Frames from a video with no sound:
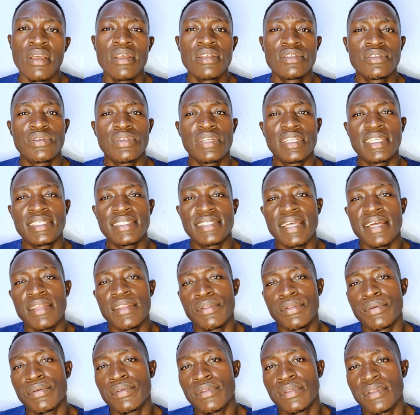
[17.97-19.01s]
So, it is a
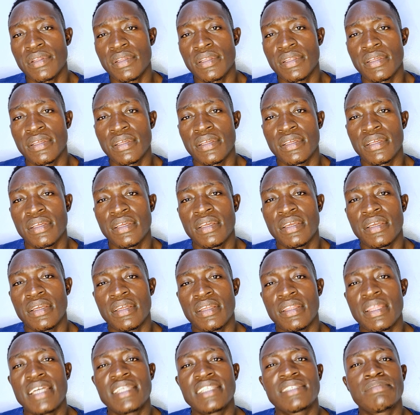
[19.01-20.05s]
truth
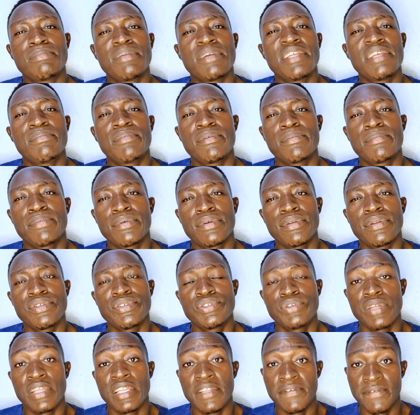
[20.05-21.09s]
that many people
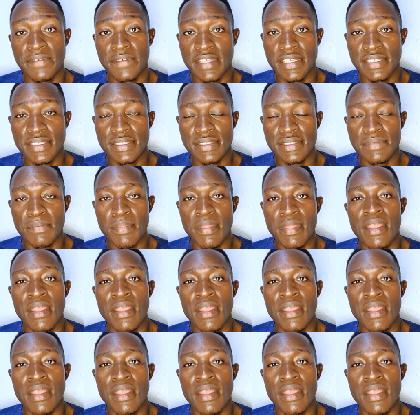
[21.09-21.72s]
usually face,